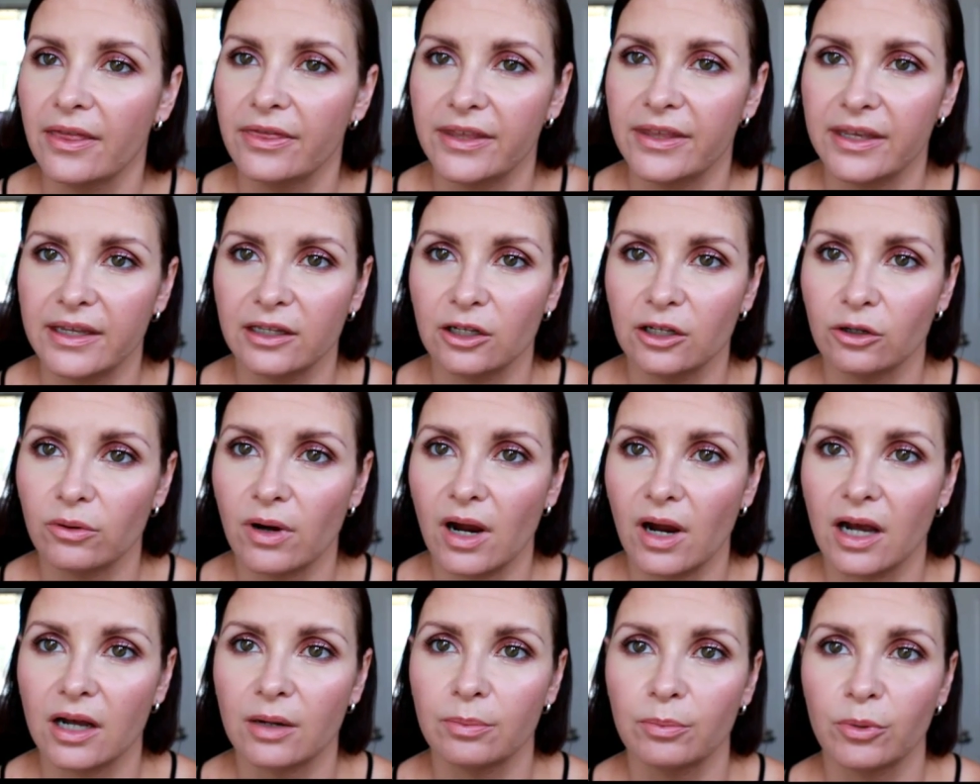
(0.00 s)
the
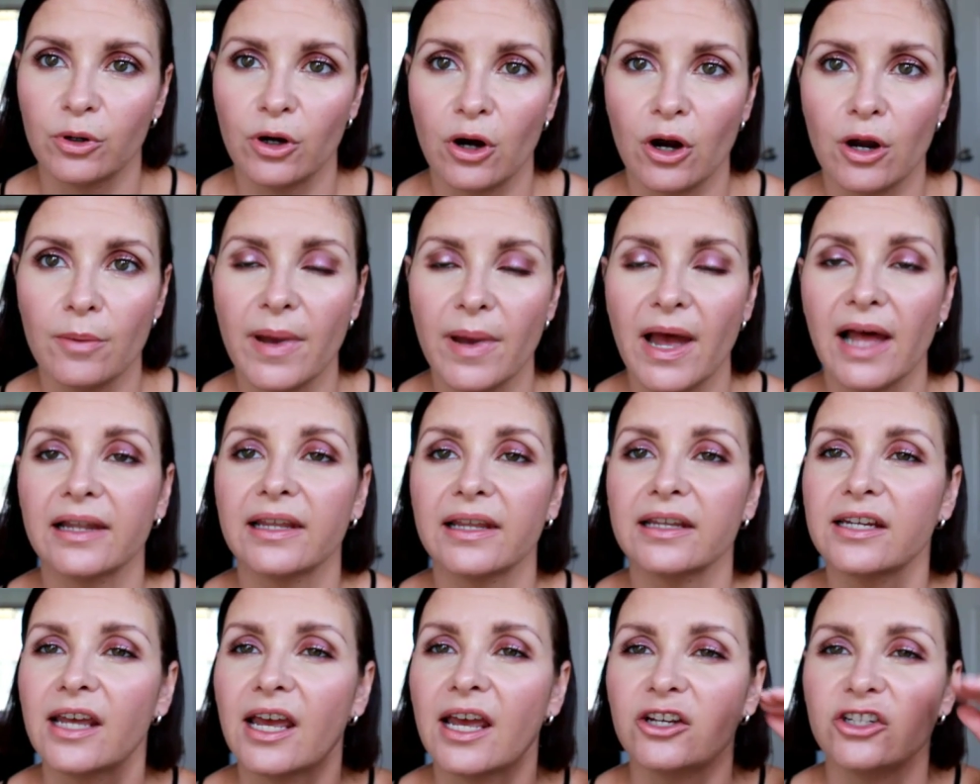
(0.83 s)
Lorac Pro
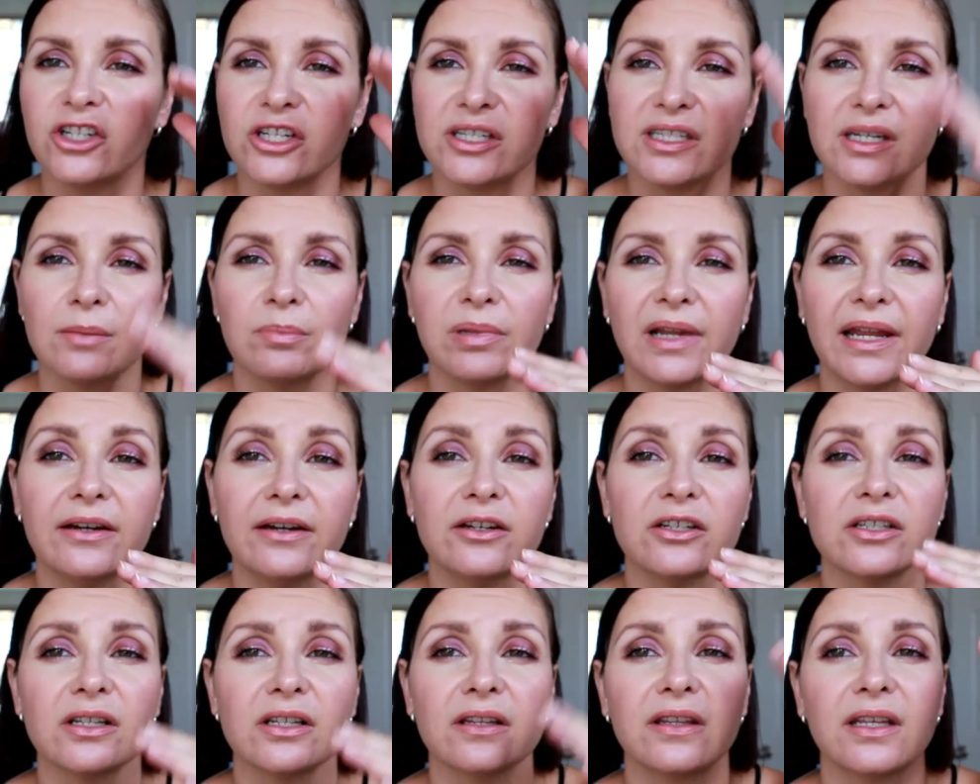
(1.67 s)
palette just to blend